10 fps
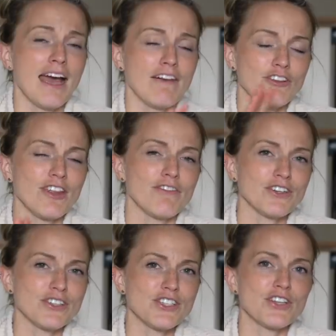after that
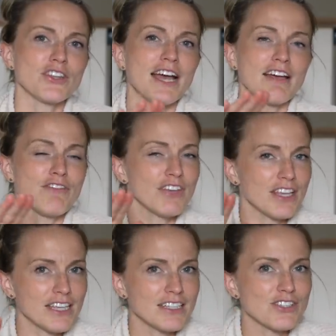first year, I feel
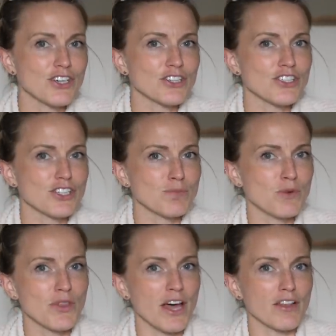like things start to
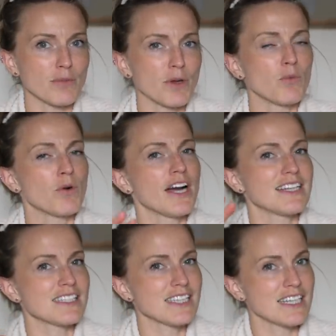smooth out a little bit. We're
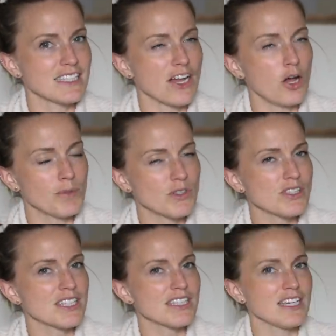at six, almost
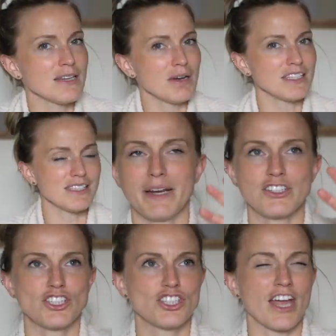16 months, but
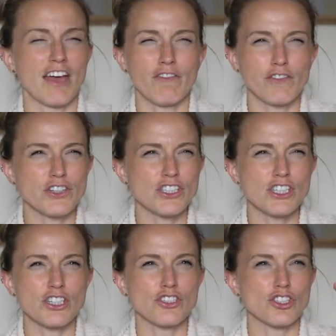I, that first
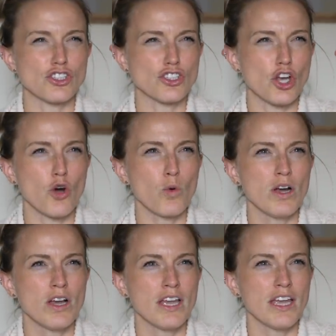year is just so